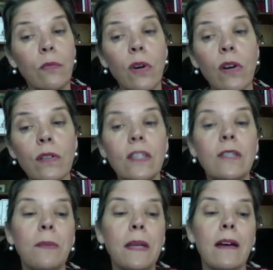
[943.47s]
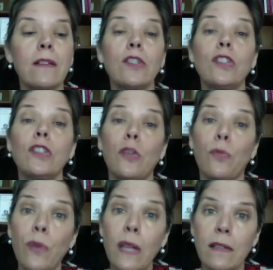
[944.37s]
works is because the
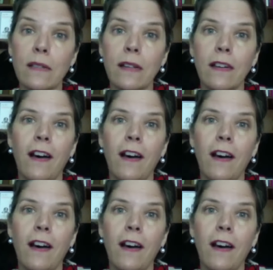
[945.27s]
risk